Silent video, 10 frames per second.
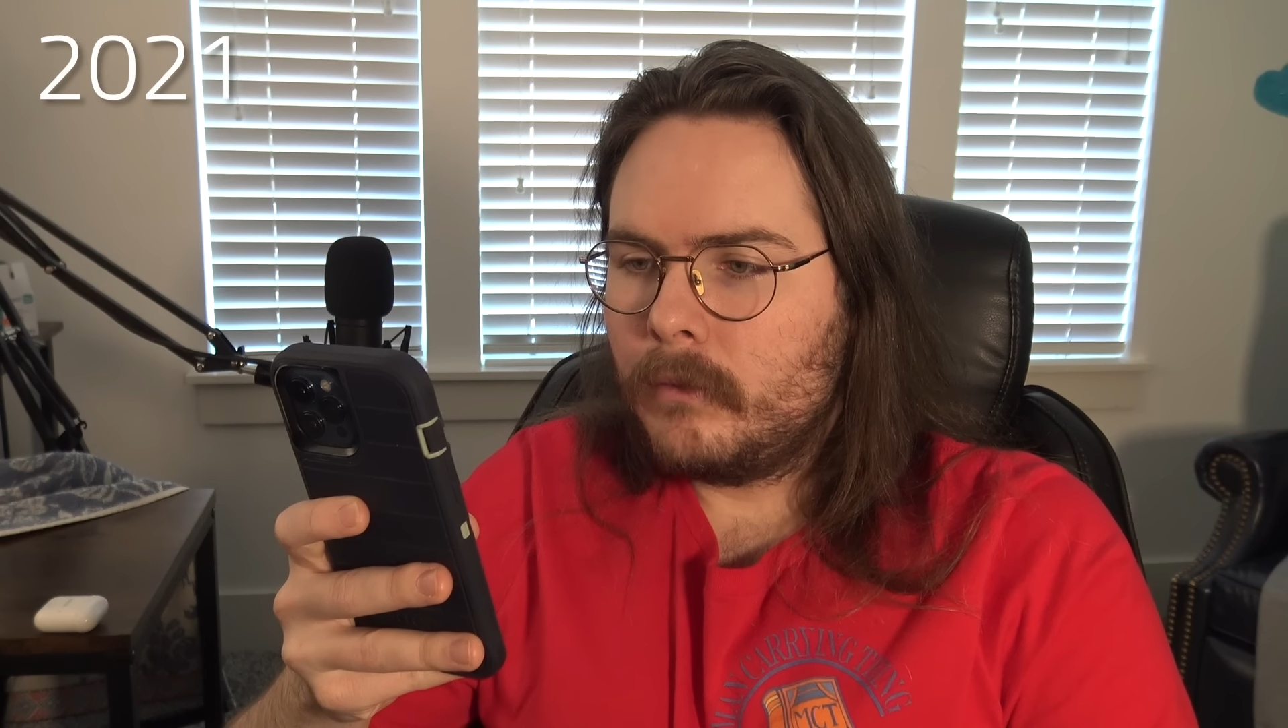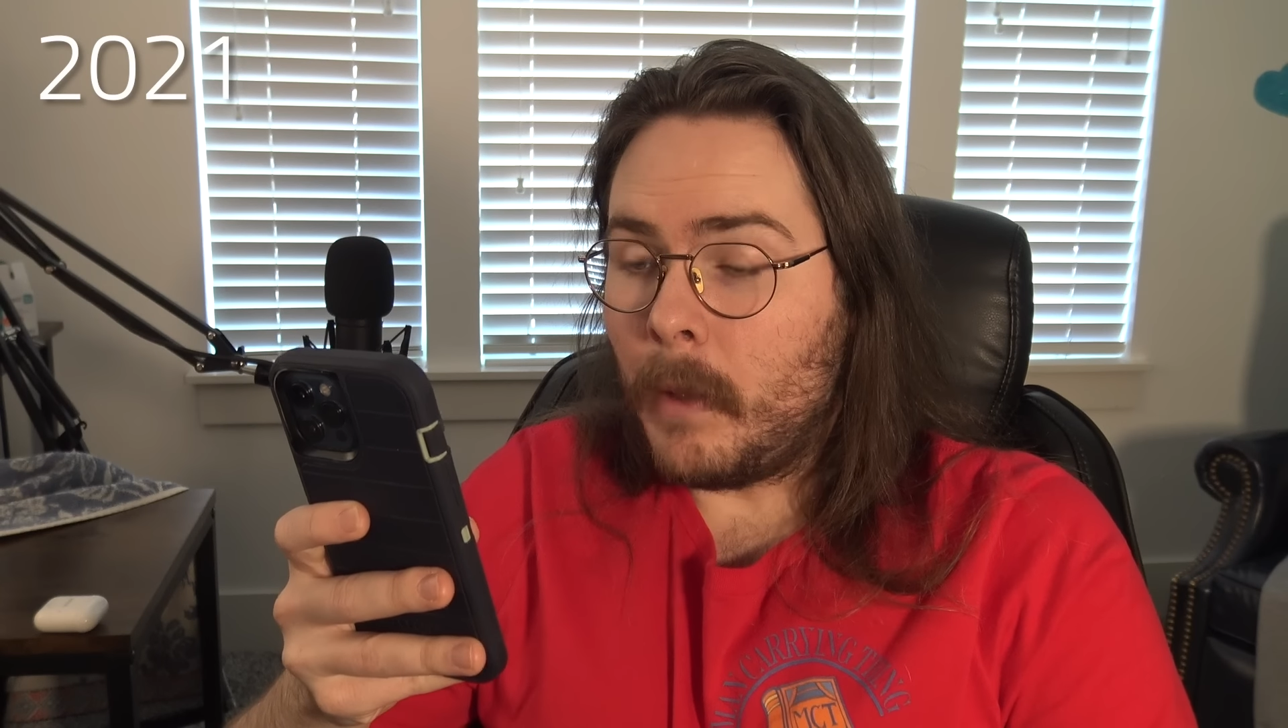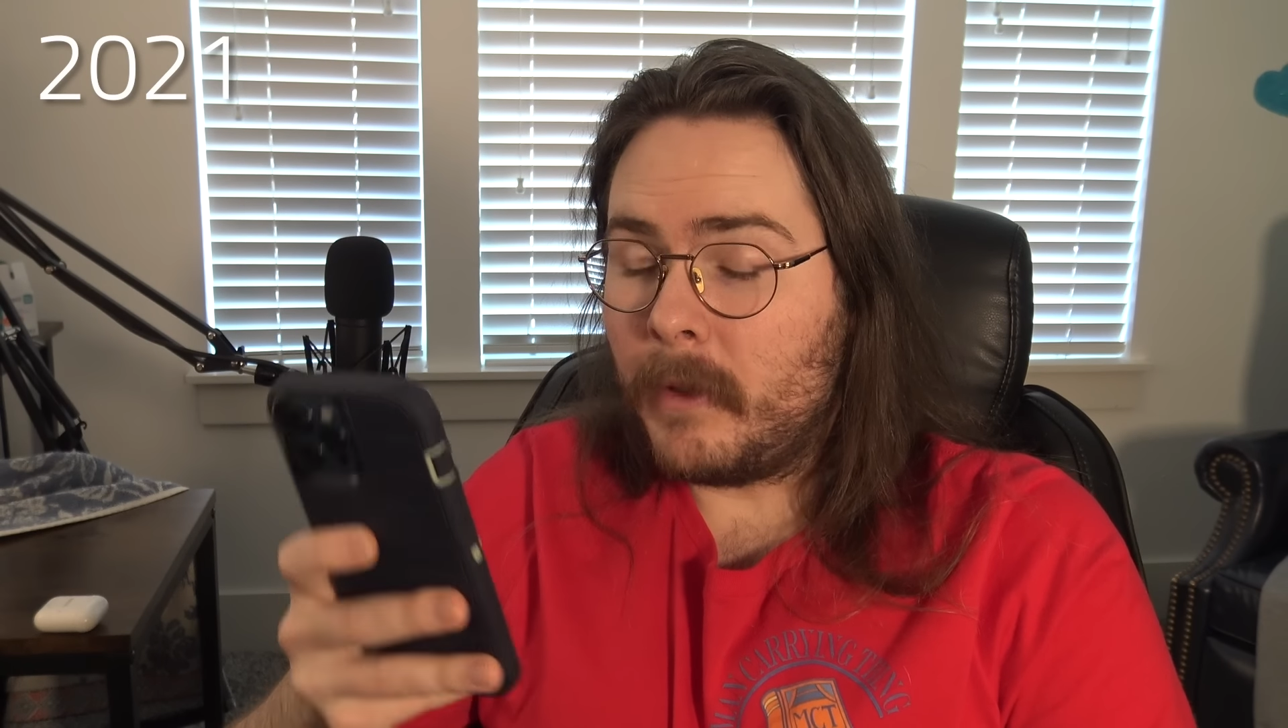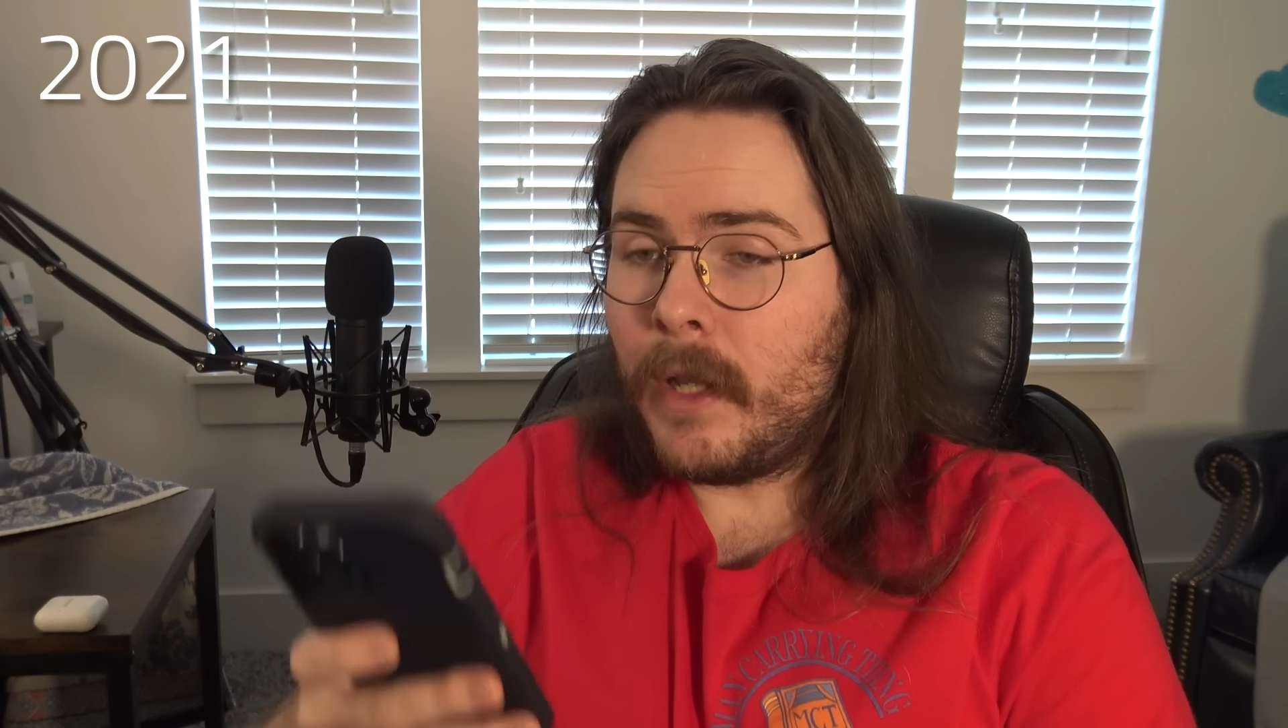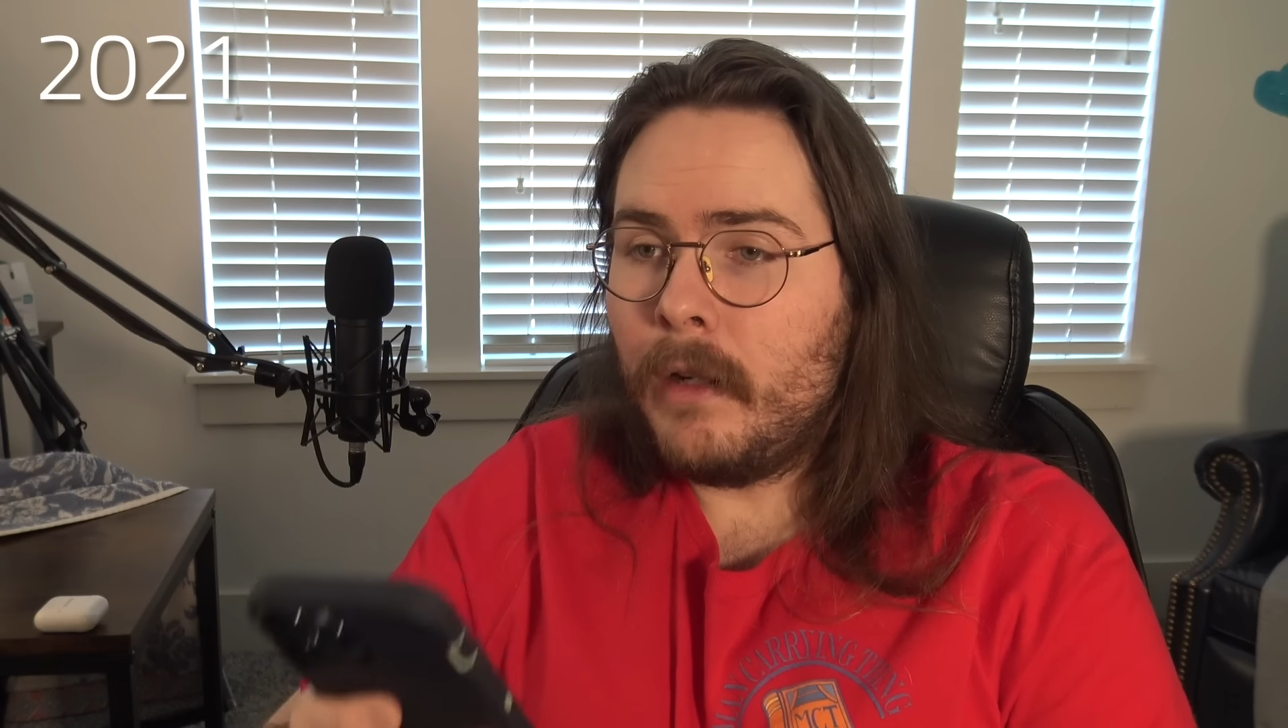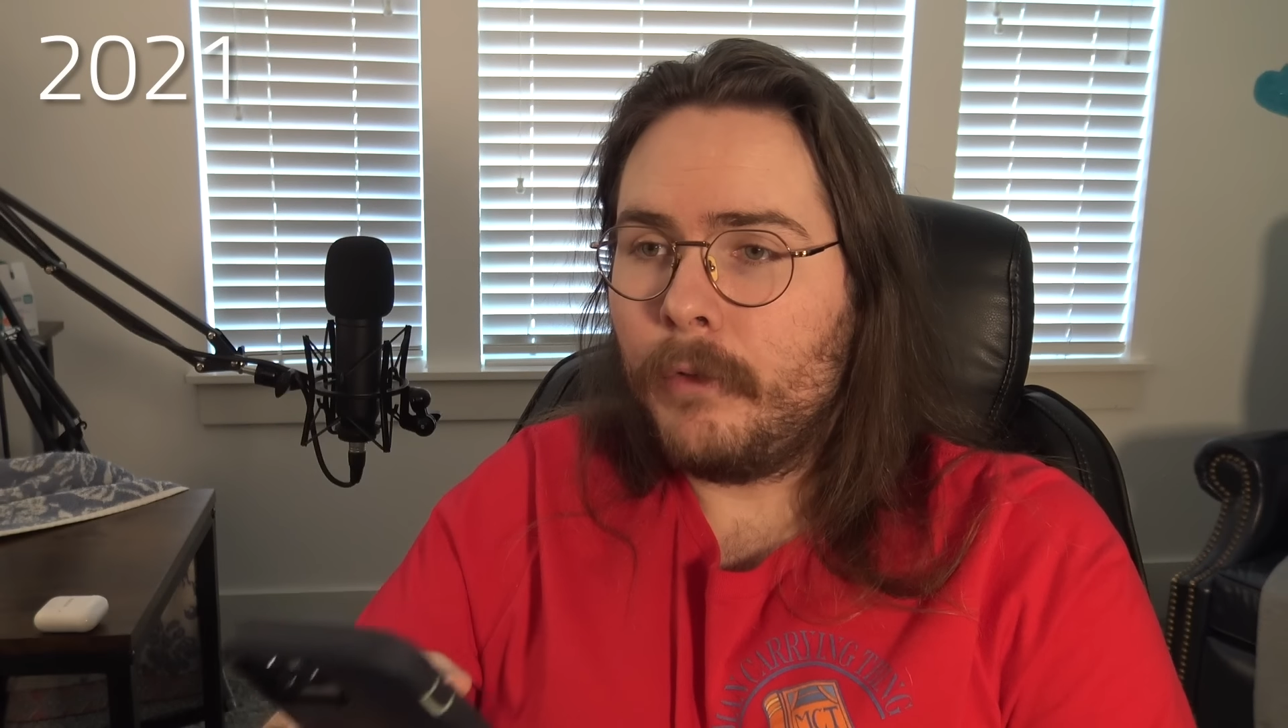I'm excited for